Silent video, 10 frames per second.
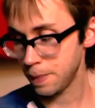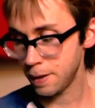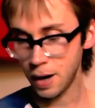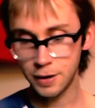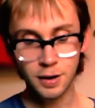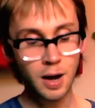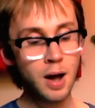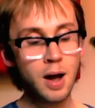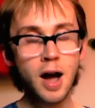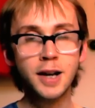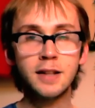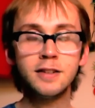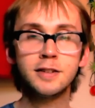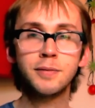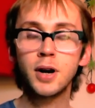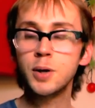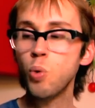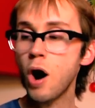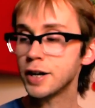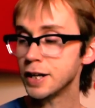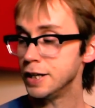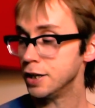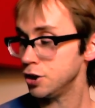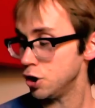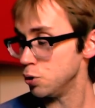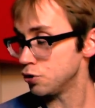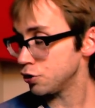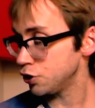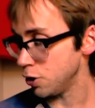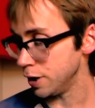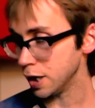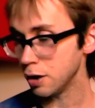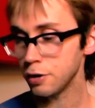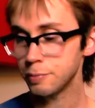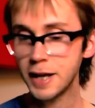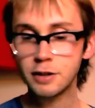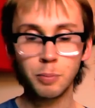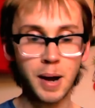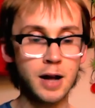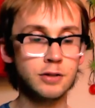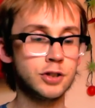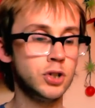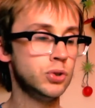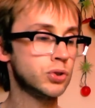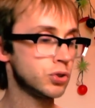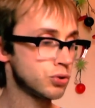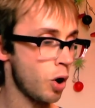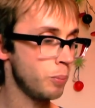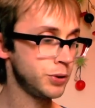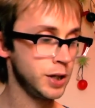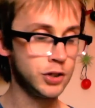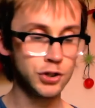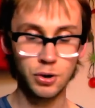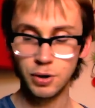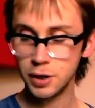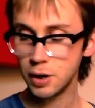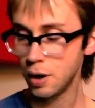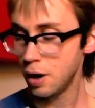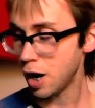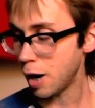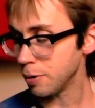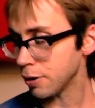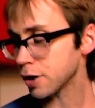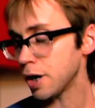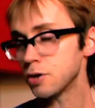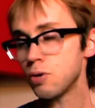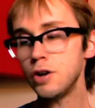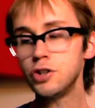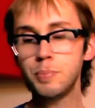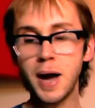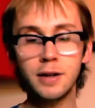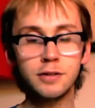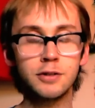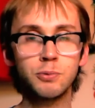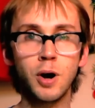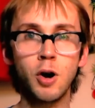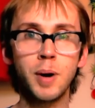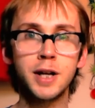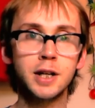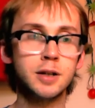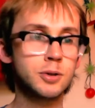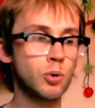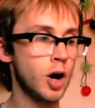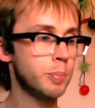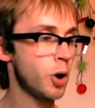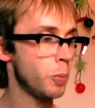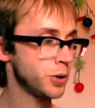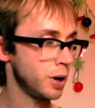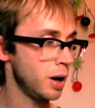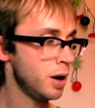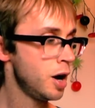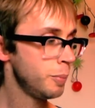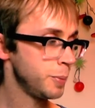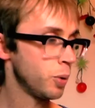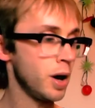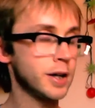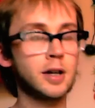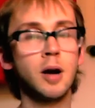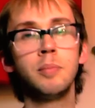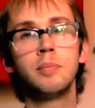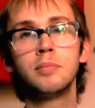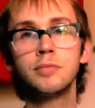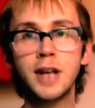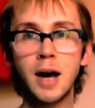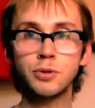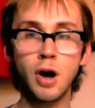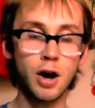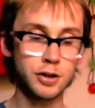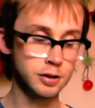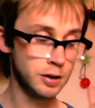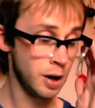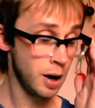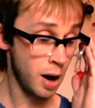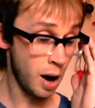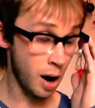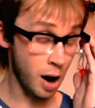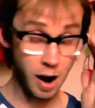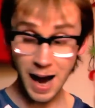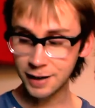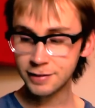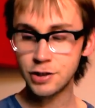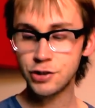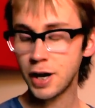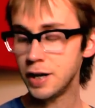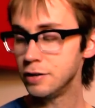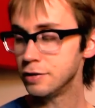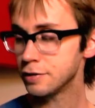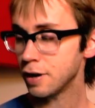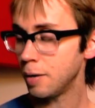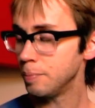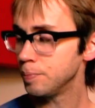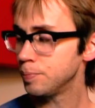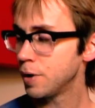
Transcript: And again, this is a very widely used tuning. A lot of metal bands use drop D tuning. A lot of kind of grunge bands as well made it quite popular. People like Soundgarden, Alice in Chains. I